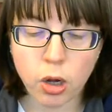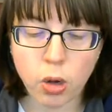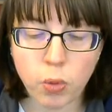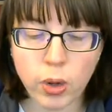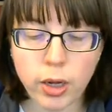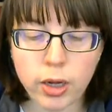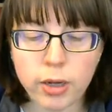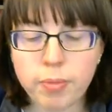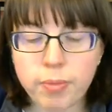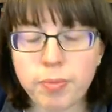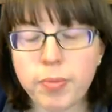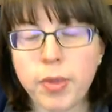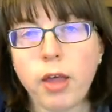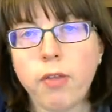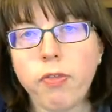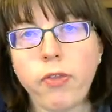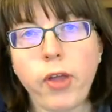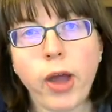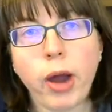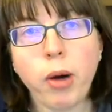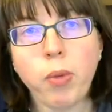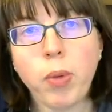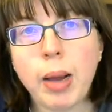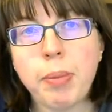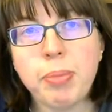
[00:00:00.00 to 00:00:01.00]
Well,
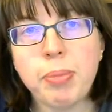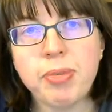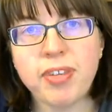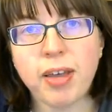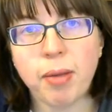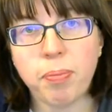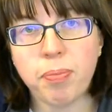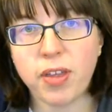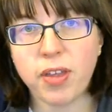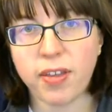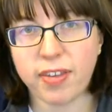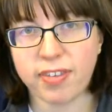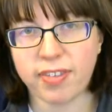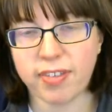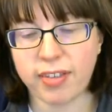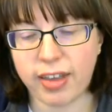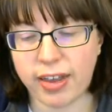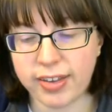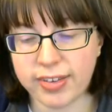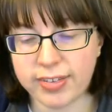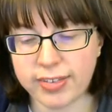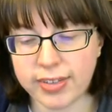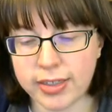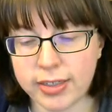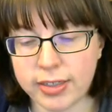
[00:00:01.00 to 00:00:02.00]
that wraps up this
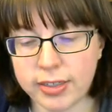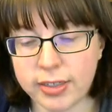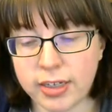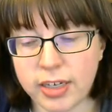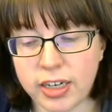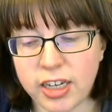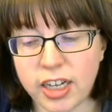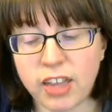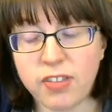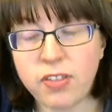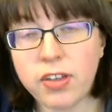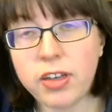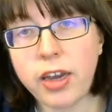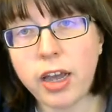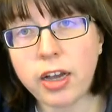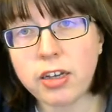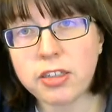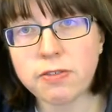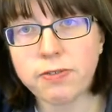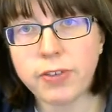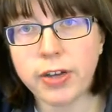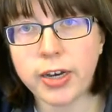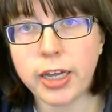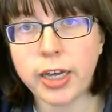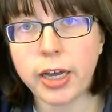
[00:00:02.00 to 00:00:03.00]
lesson. In the
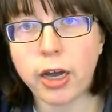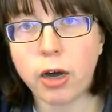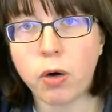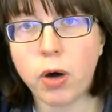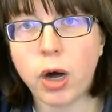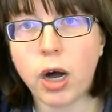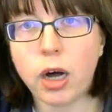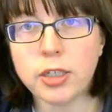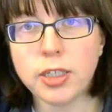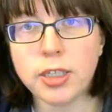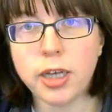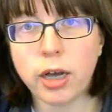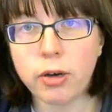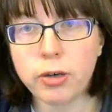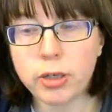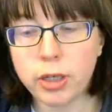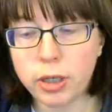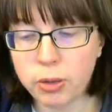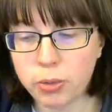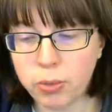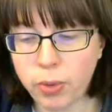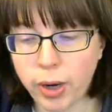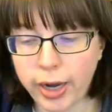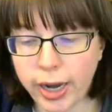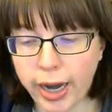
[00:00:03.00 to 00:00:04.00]
next video, I'll tell
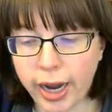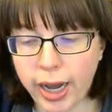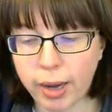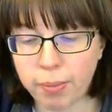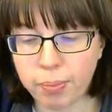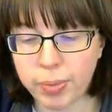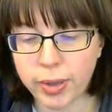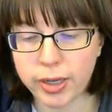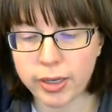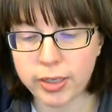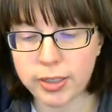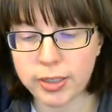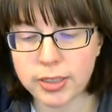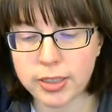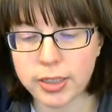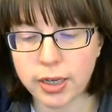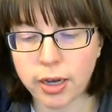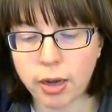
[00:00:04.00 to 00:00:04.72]
you what happened